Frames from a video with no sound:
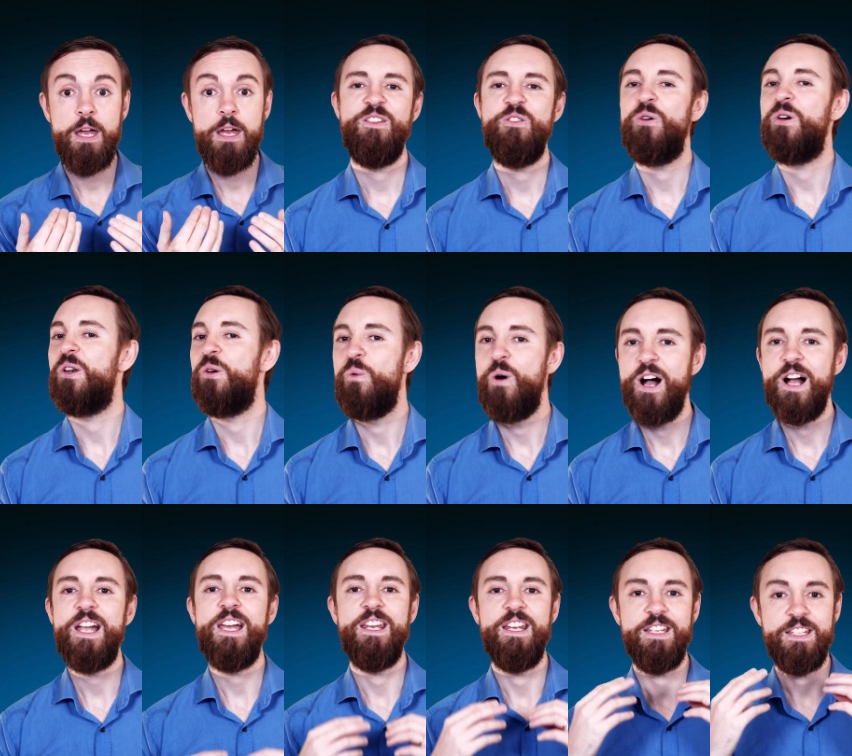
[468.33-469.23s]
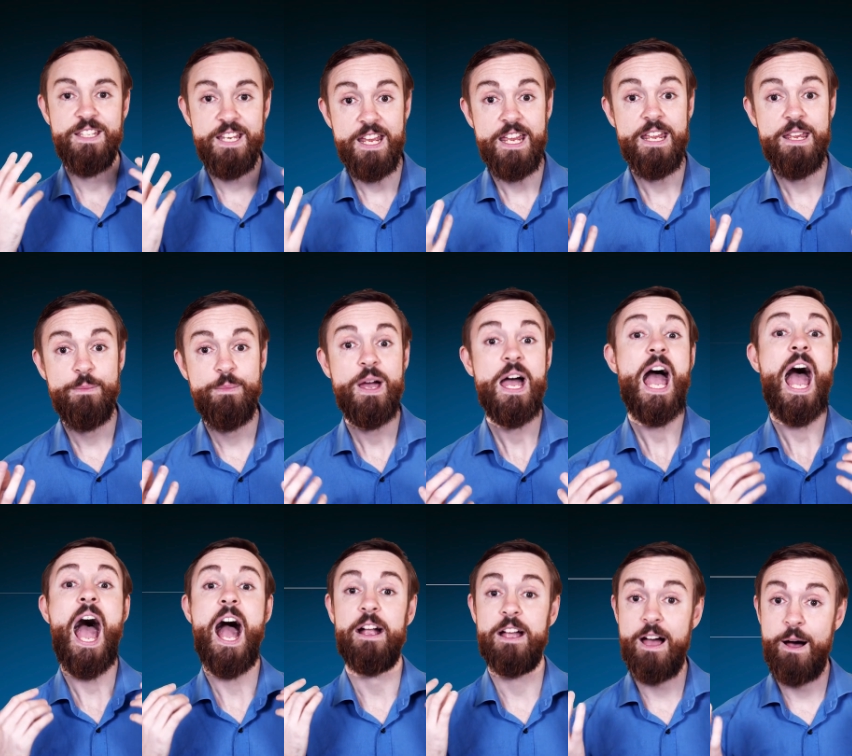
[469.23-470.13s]
you're going to work in a team,
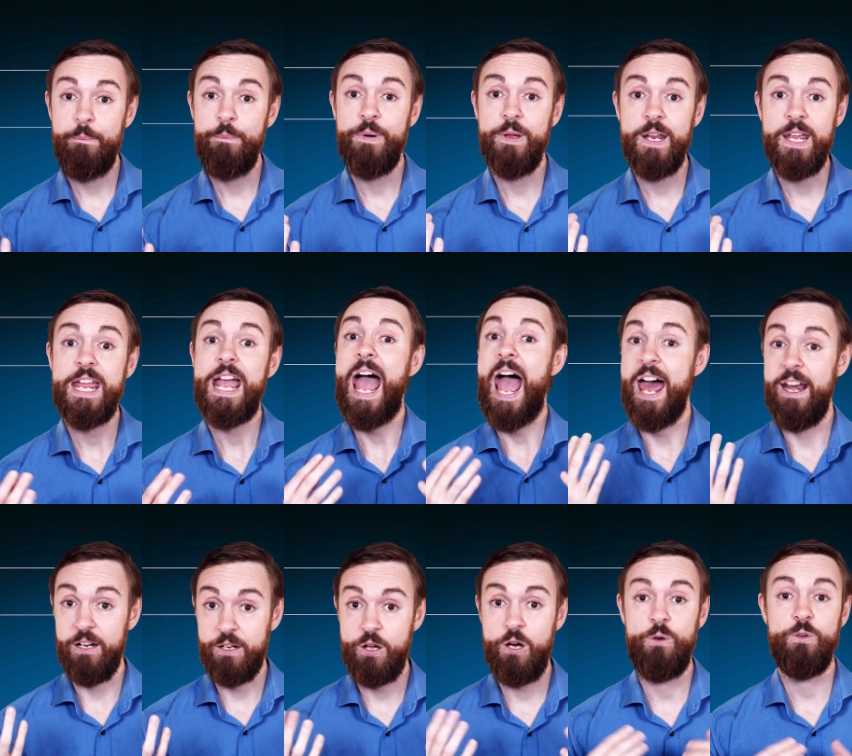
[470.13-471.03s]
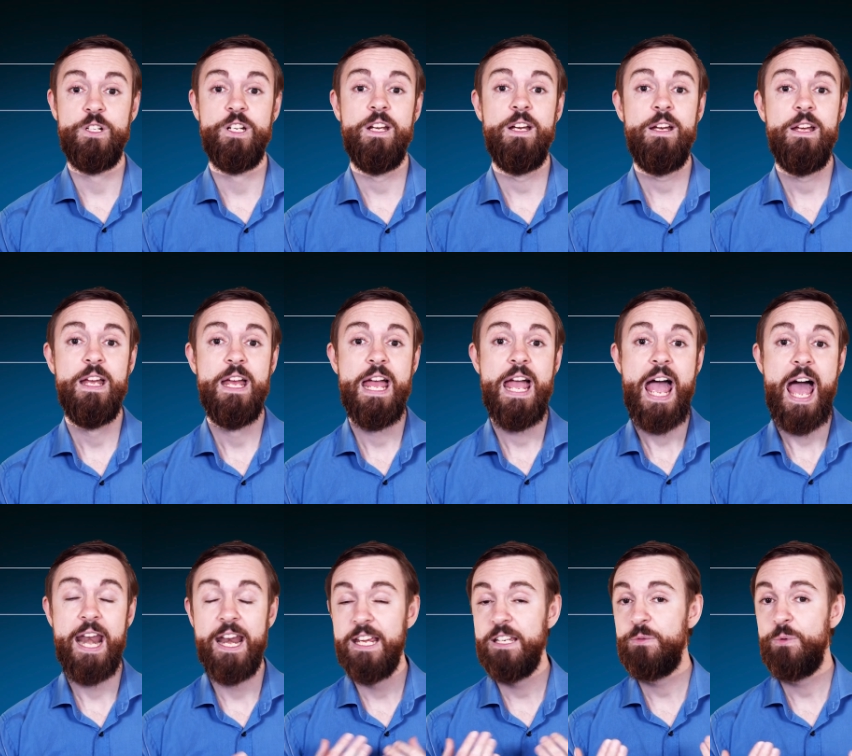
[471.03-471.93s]
company, and a culture.
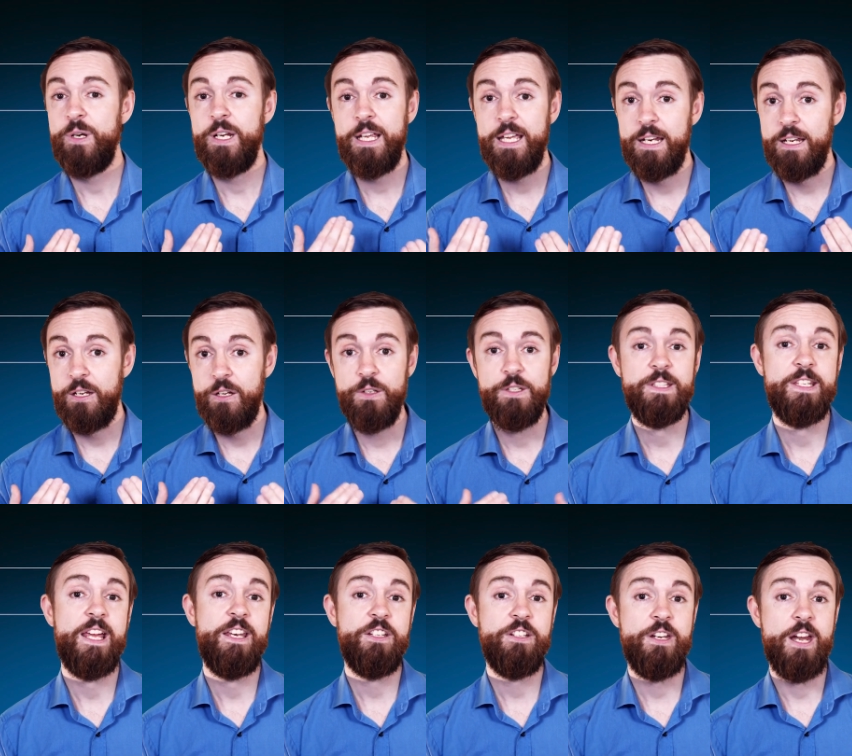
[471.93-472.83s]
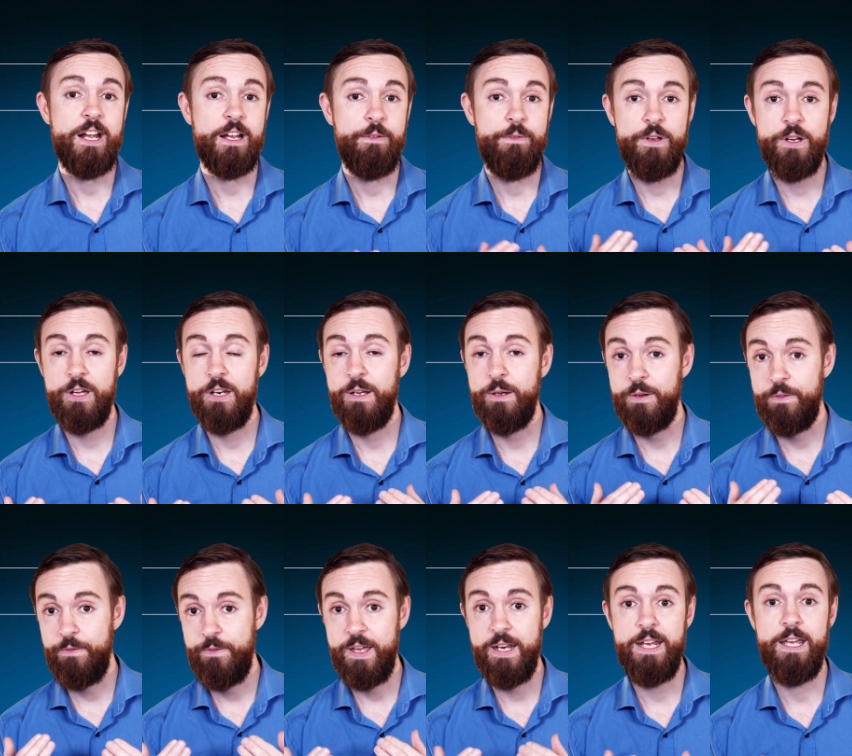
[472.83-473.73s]
And I just want to get a good sense check if you're going to
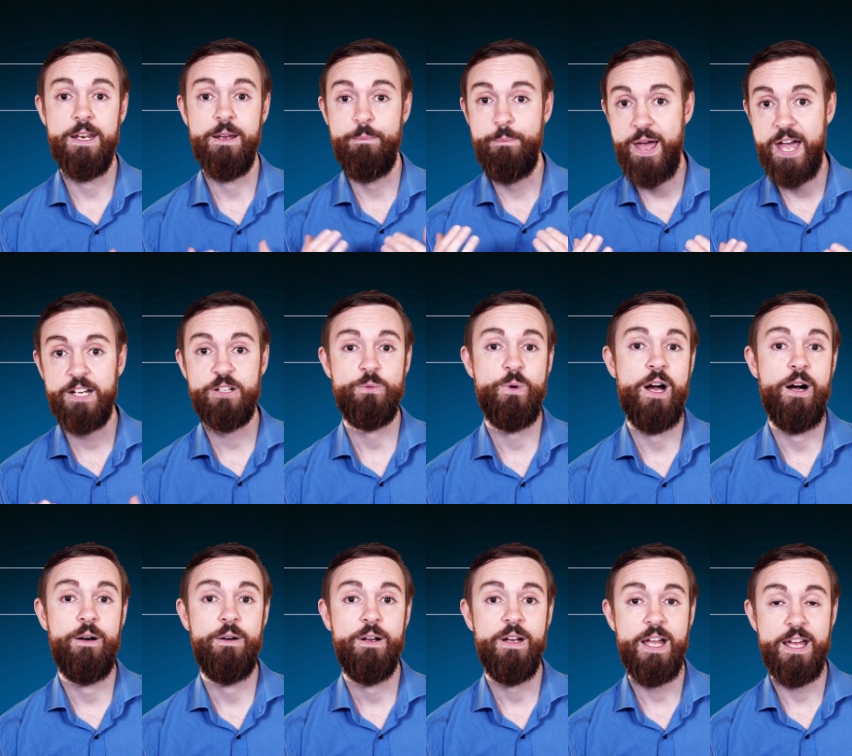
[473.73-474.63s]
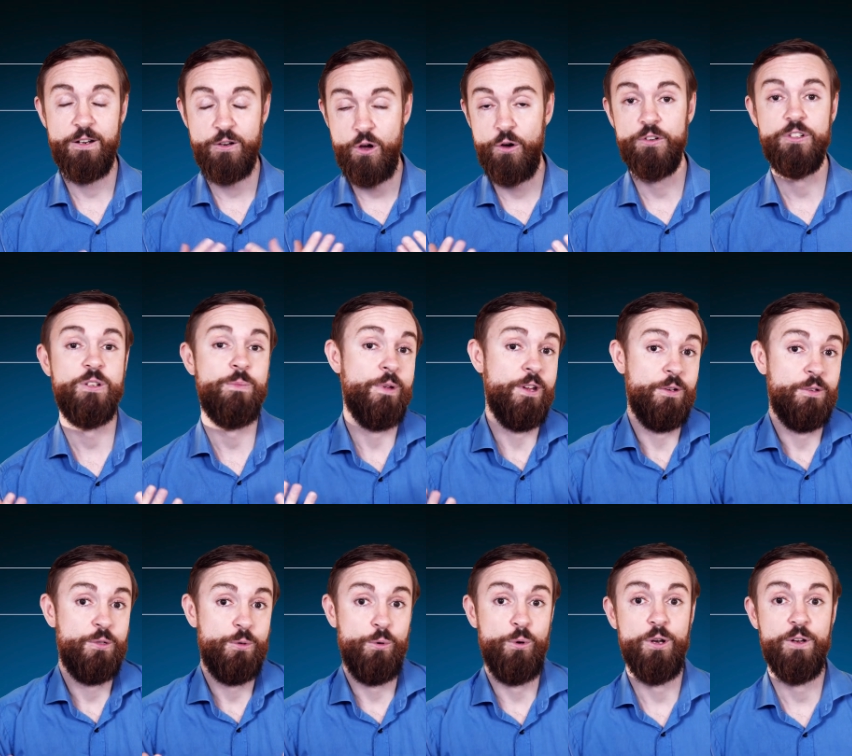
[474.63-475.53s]
fit in and mesh well and contribute
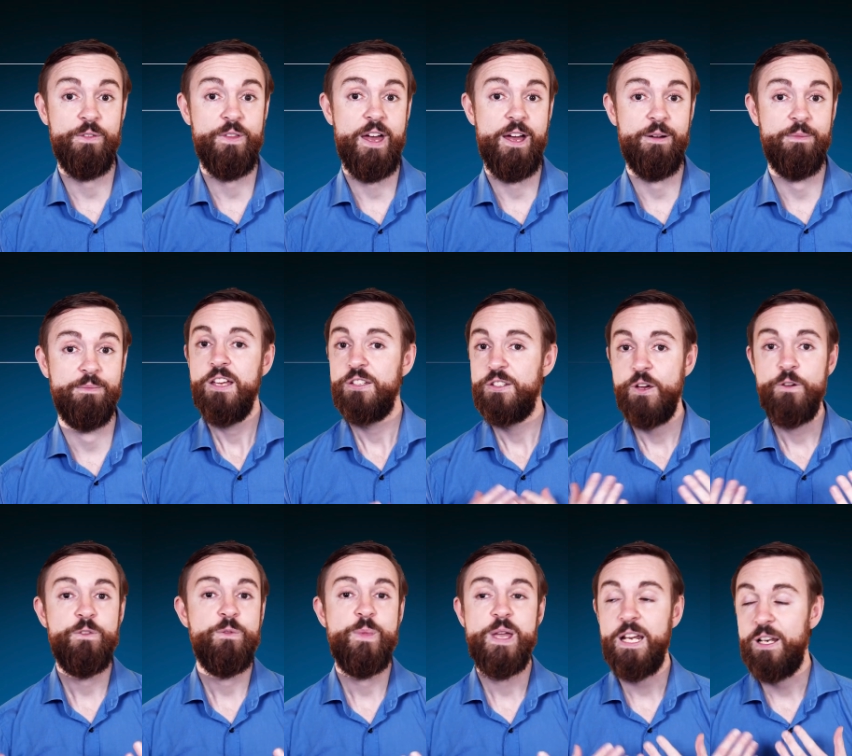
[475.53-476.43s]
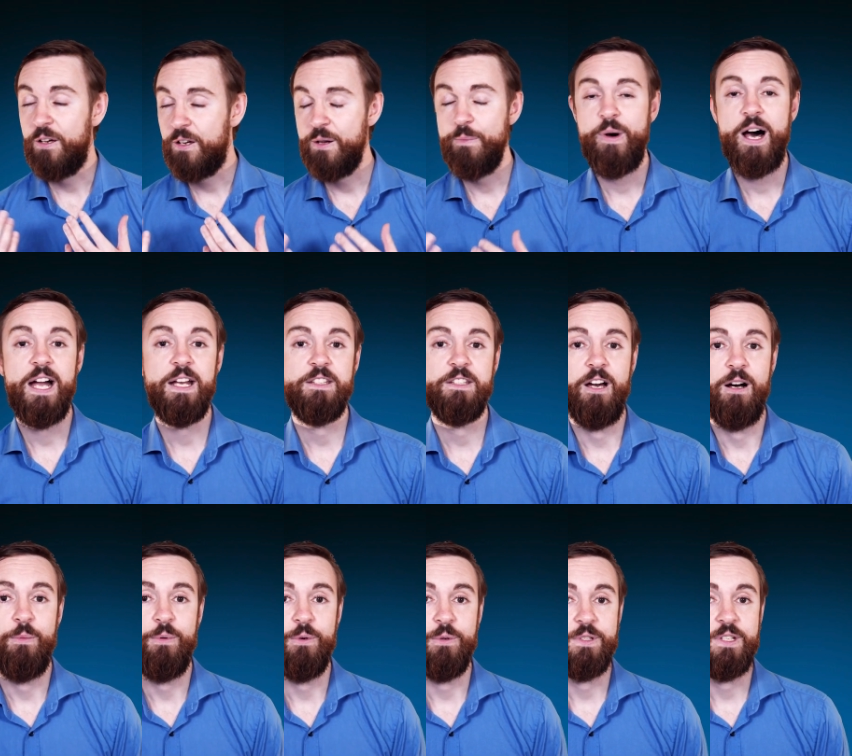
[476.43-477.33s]
to all of that. So for me, look at my
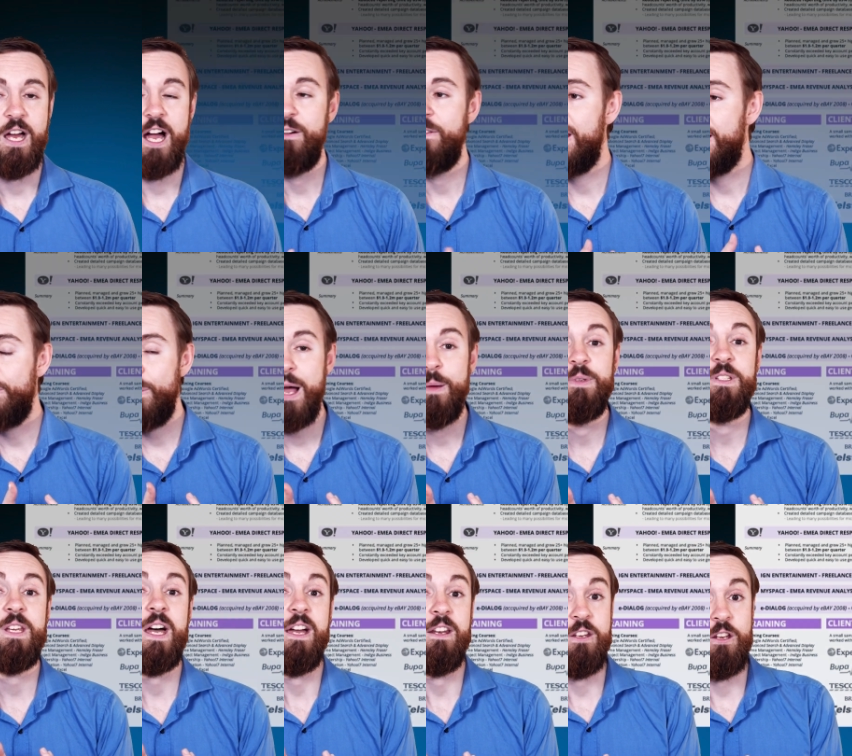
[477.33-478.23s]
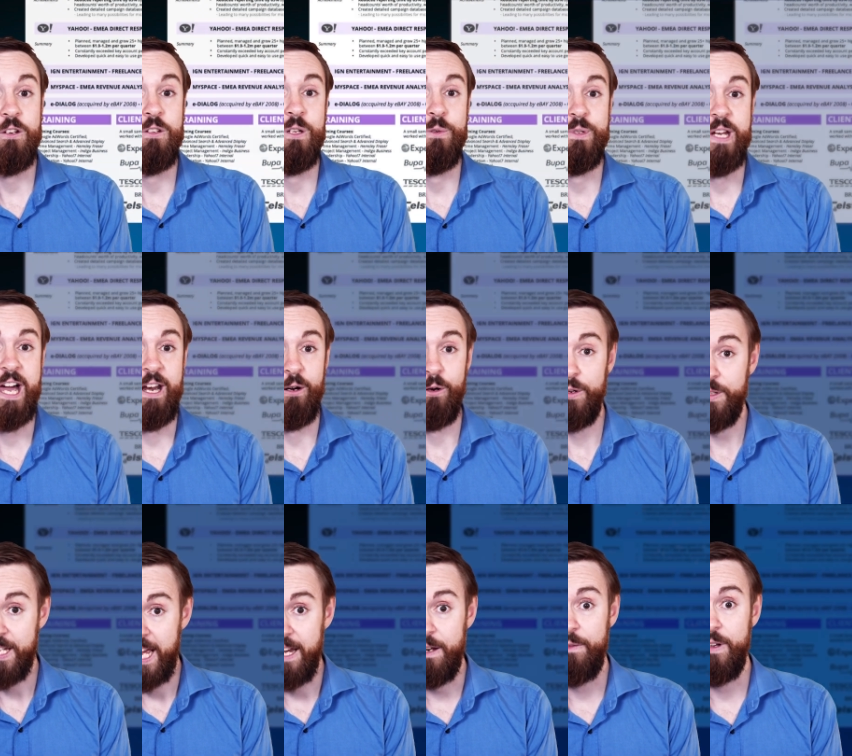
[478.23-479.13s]
examples. I run a website and YouTube channel on
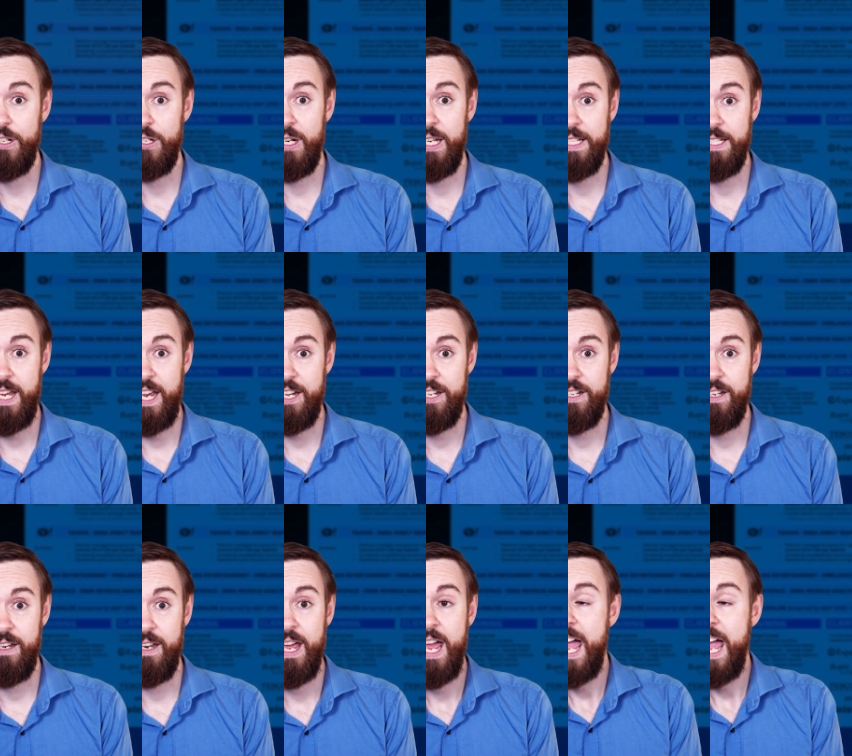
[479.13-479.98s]
data visualization